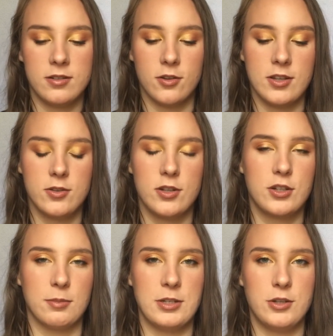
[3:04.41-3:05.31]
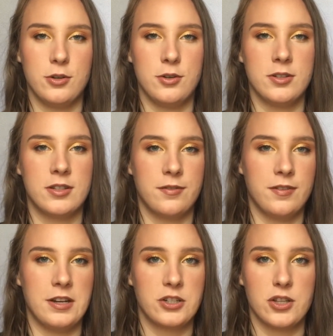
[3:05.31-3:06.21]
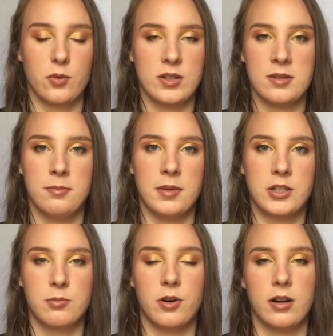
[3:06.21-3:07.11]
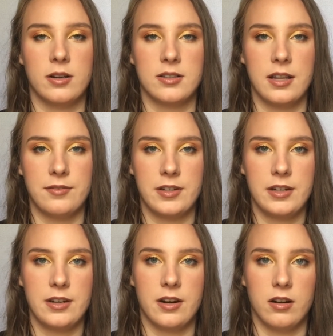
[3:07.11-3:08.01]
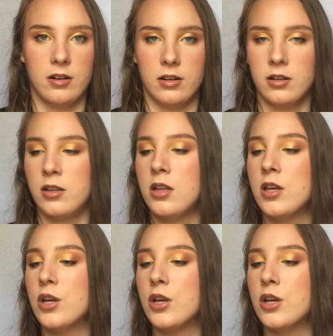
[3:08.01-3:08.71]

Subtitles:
So this only took me 2 uses to finish. There wasn't much product left in here at all.